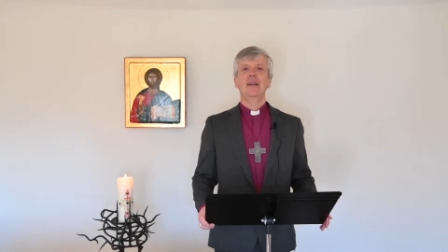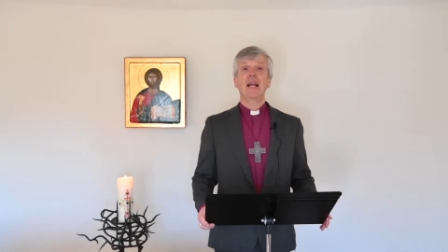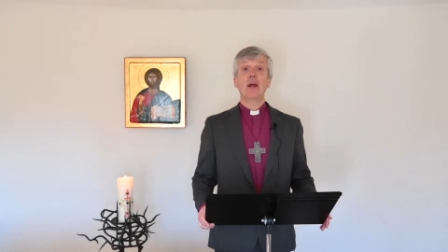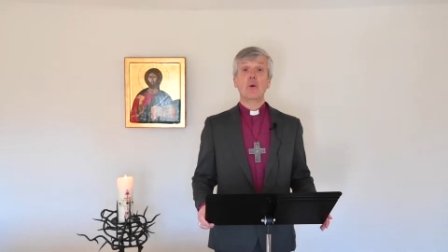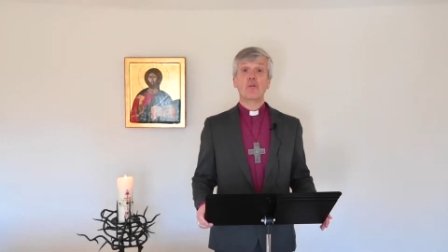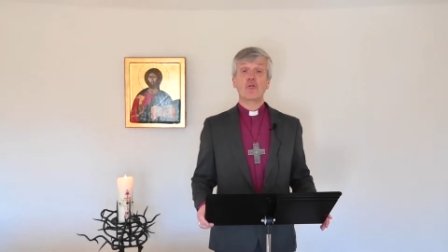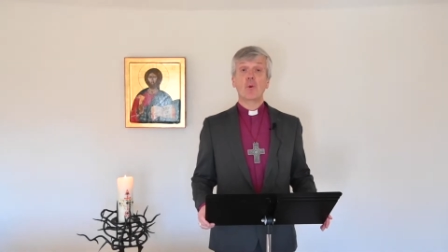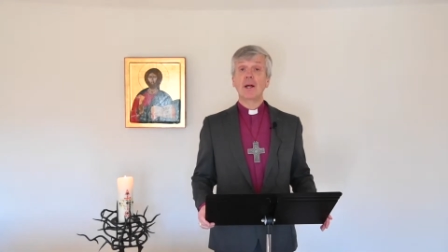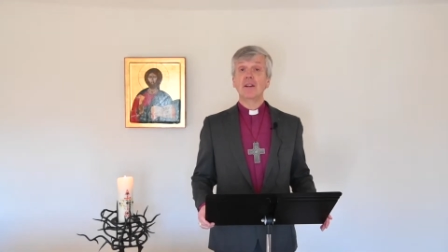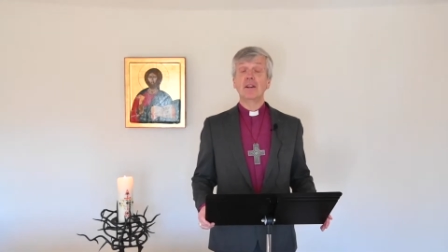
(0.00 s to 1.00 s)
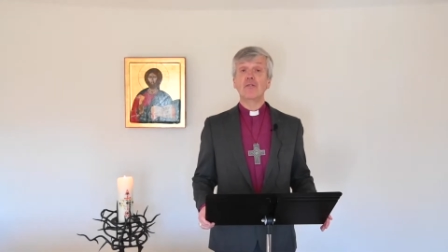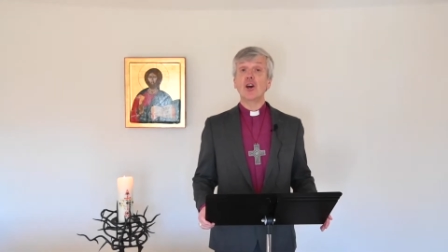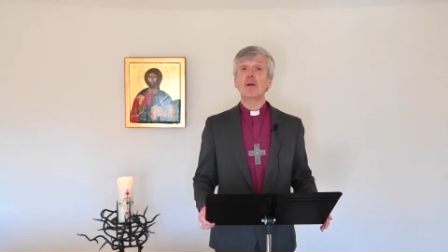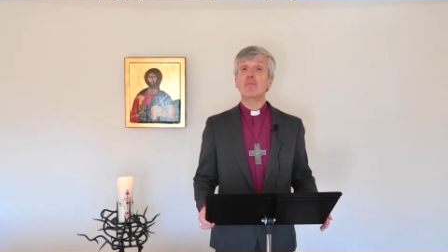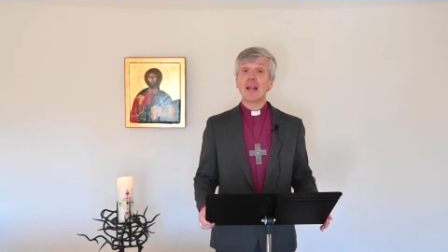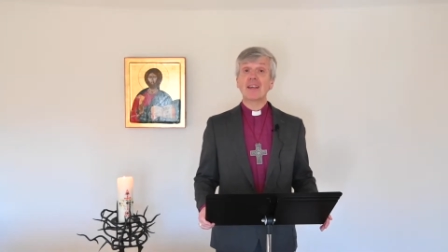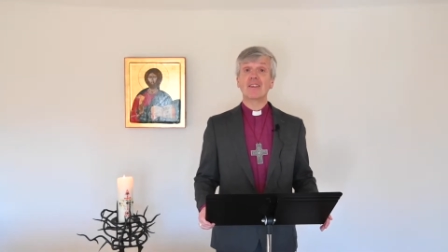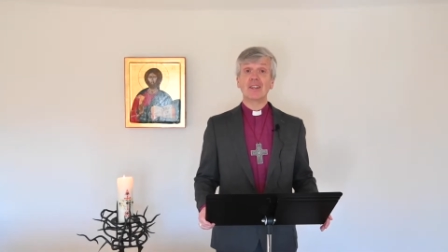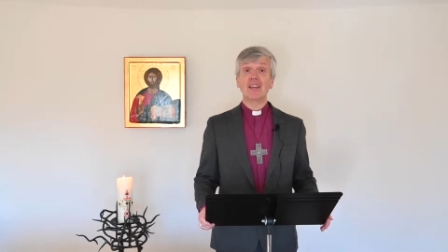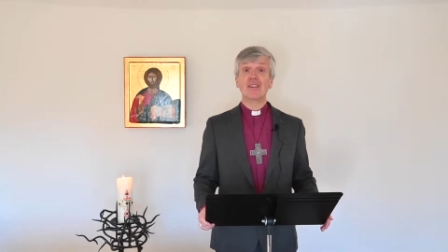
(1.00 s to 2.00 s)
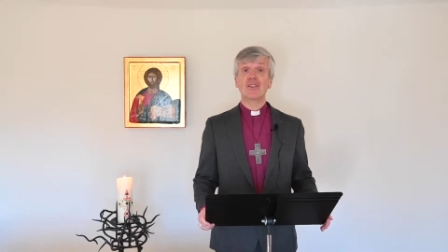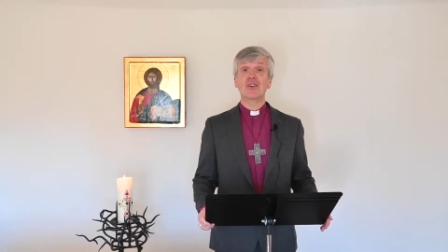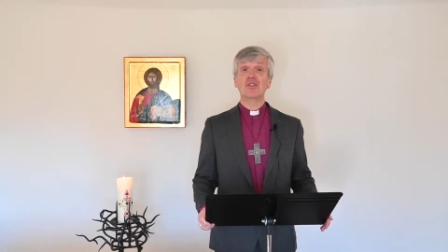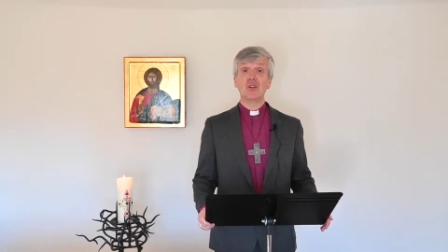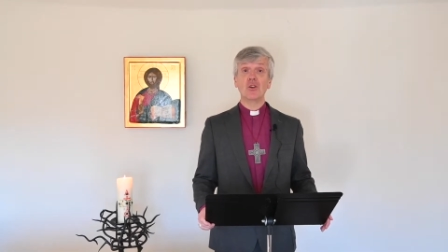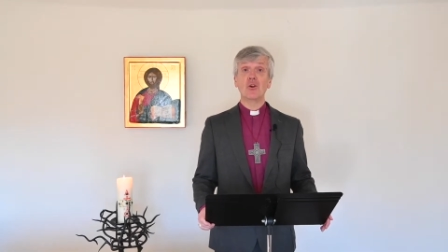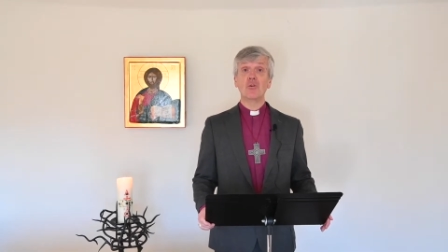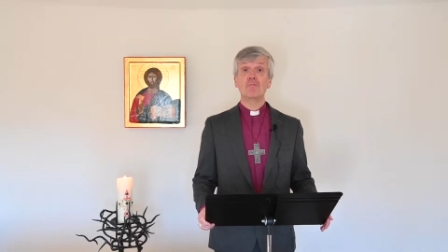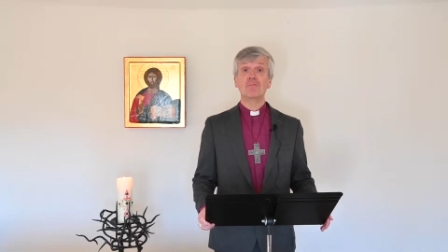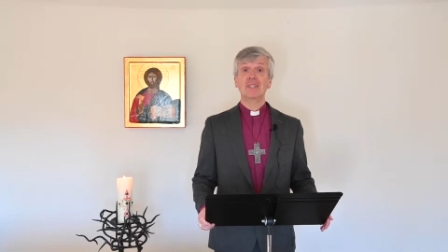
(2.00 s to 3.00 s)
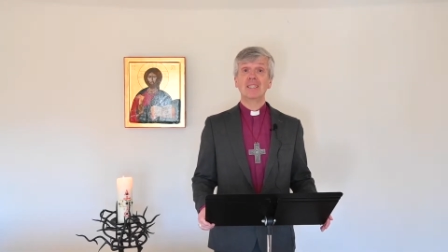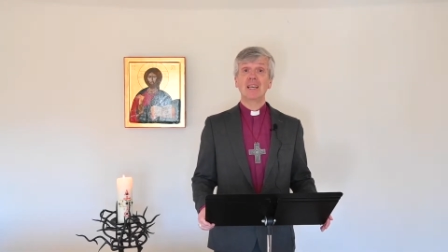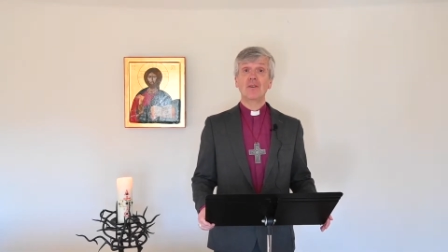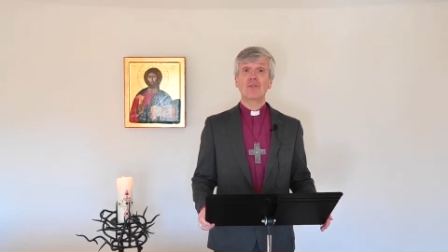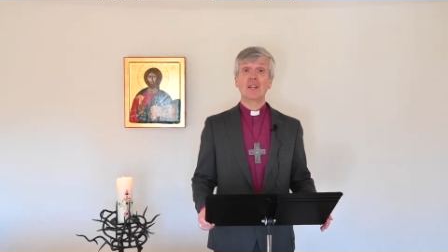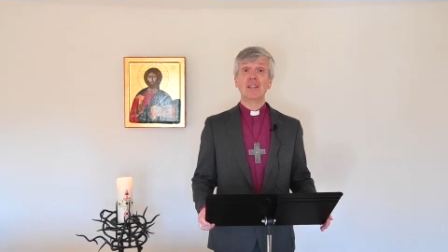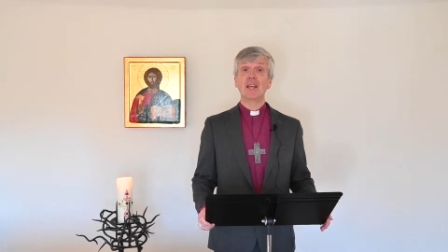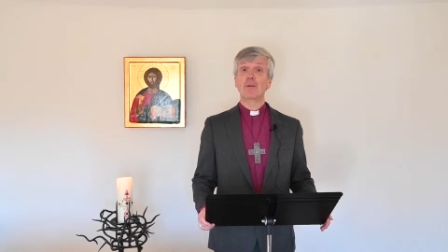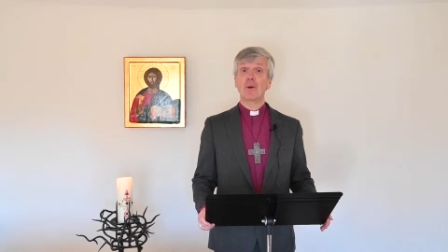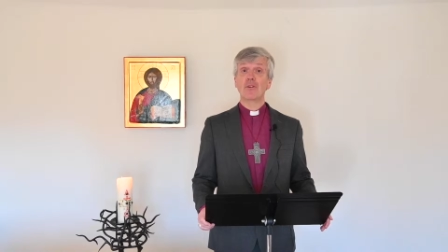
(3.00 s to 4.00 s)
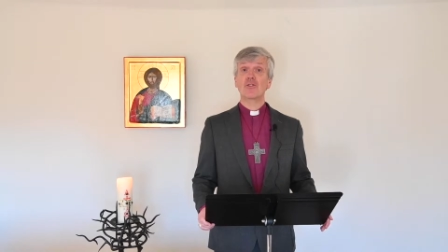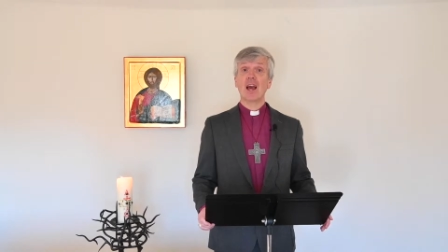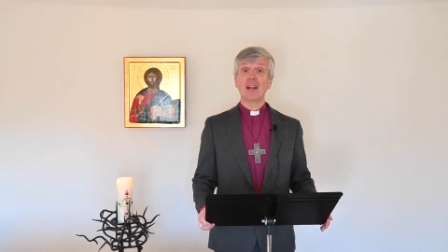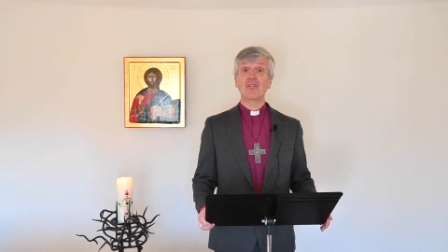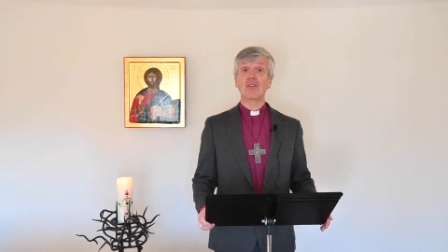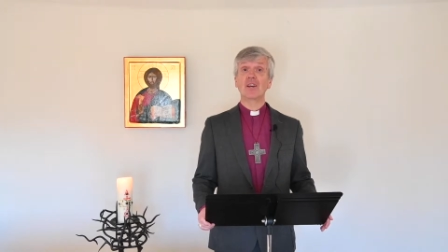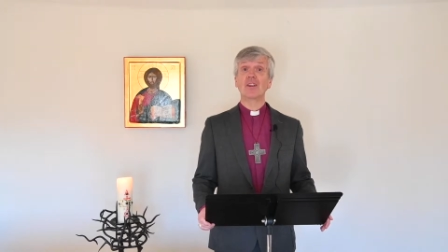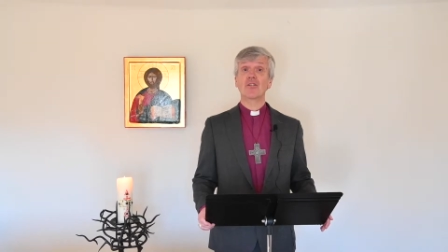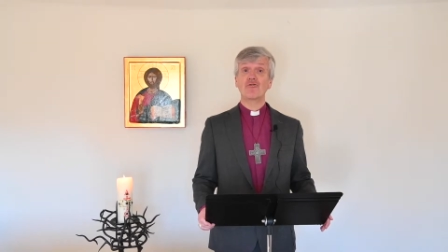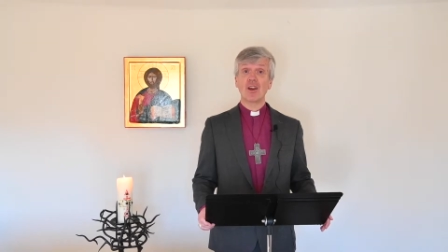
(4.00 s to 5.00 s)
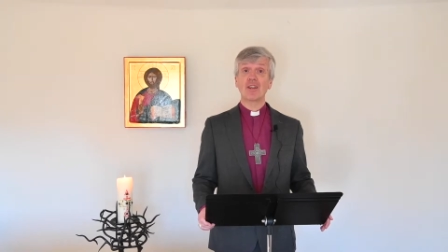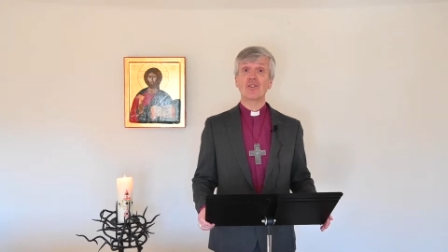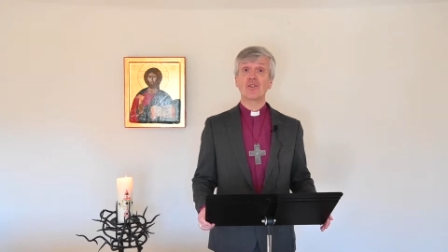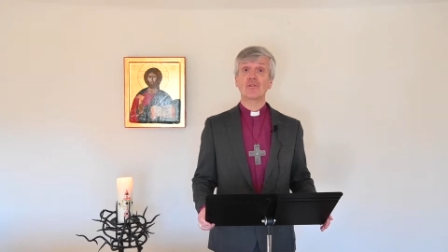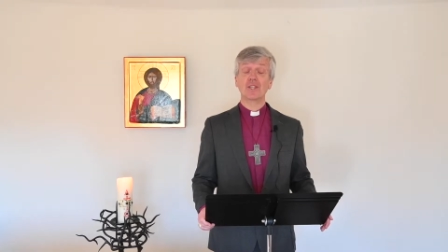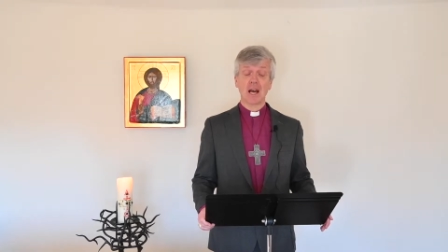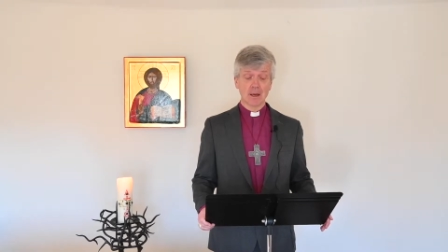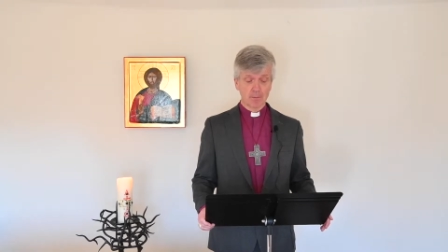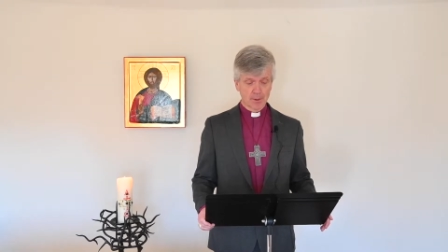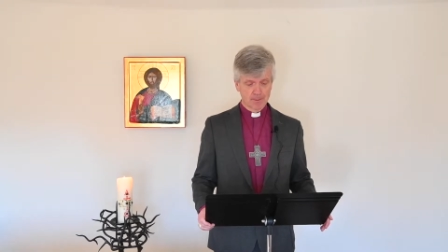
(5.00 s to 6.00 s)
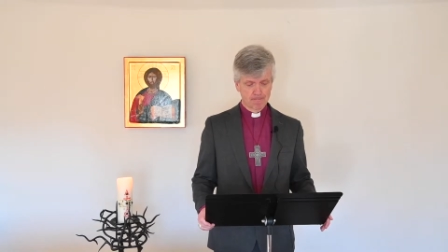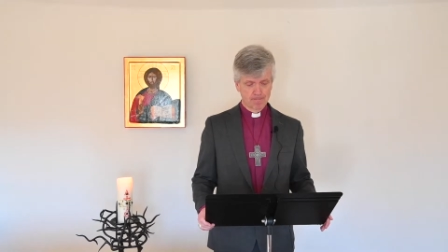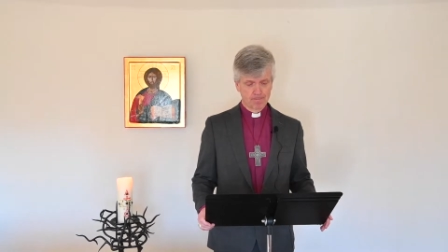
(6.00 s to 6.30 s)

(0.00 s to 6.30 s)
Hello, everyone, and a very blessed Easter to you, even in this most challenging and strange of times.